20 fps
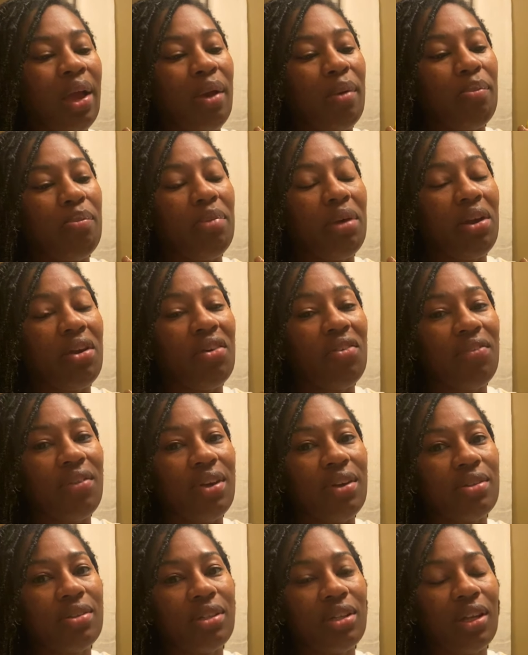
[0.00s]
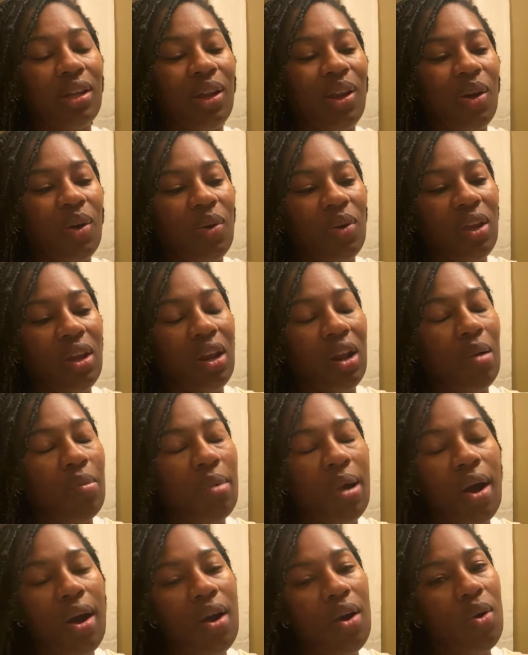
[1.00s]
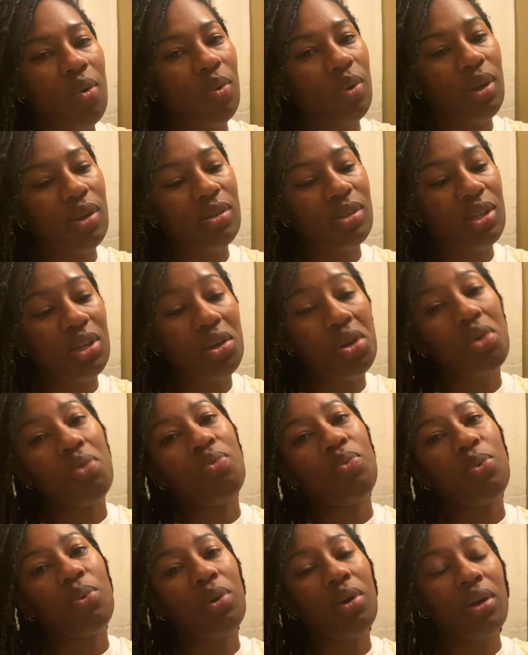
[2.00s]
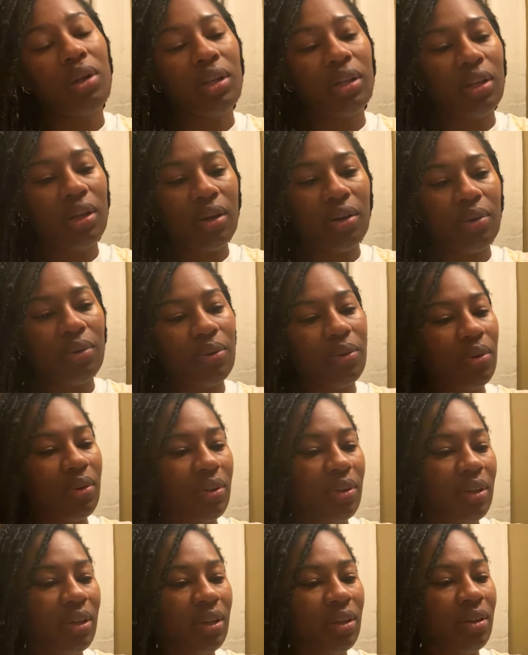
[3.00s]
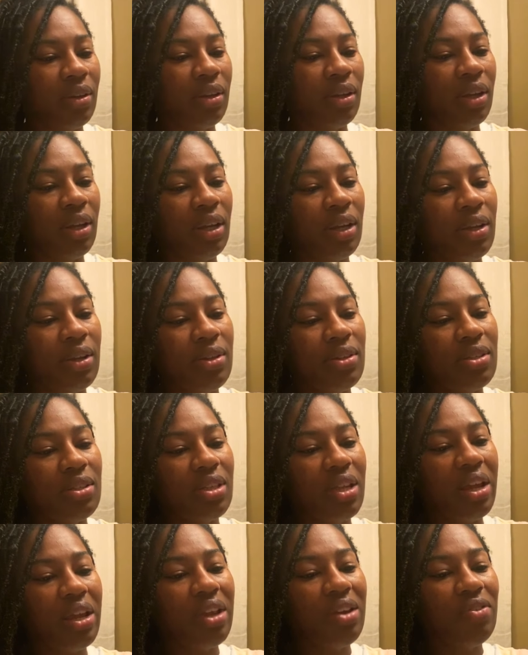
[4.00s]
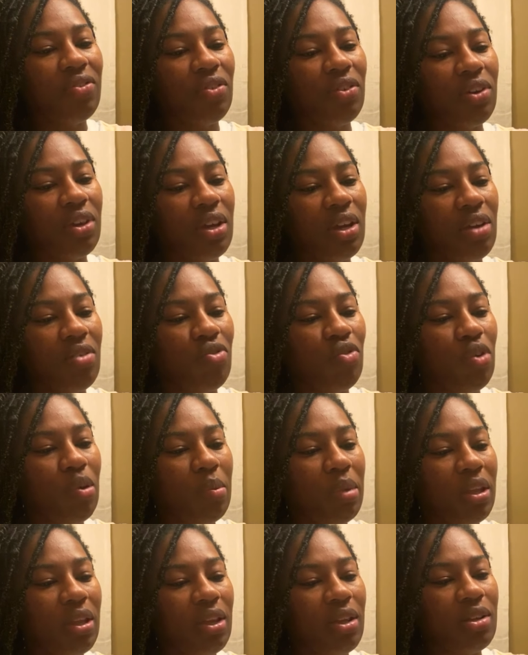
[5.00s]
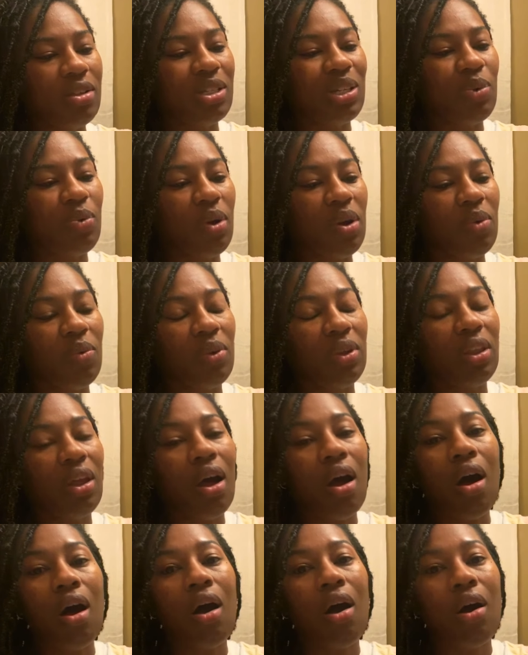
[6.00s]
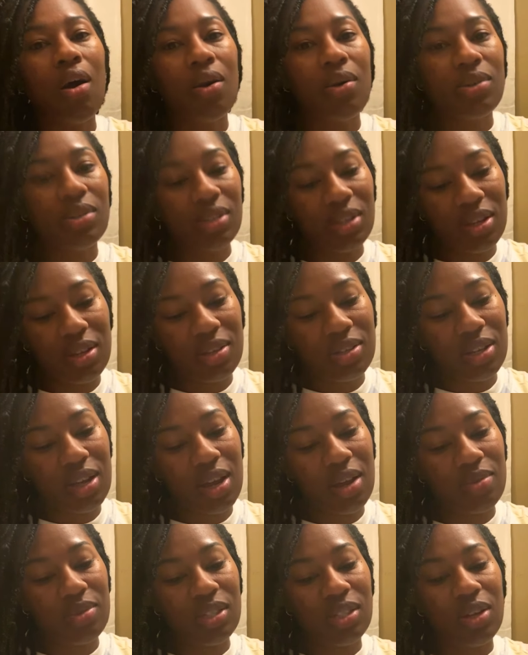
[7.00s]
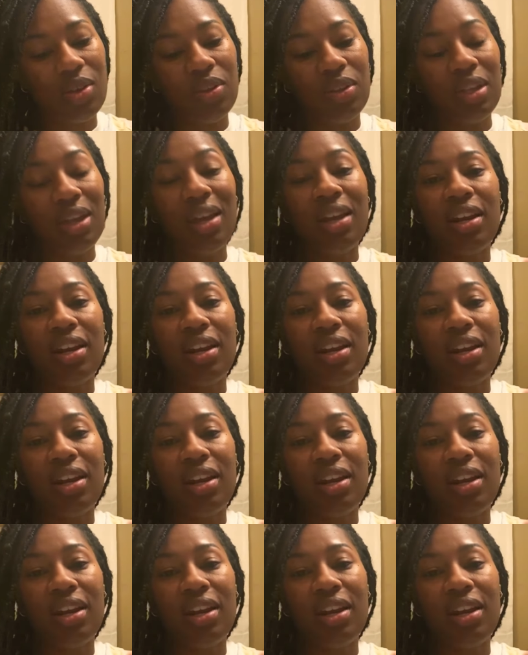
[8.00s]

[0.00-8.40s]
bare face glow. And I'm always here for a glow. Stain free and formulated to work with all skin types, so that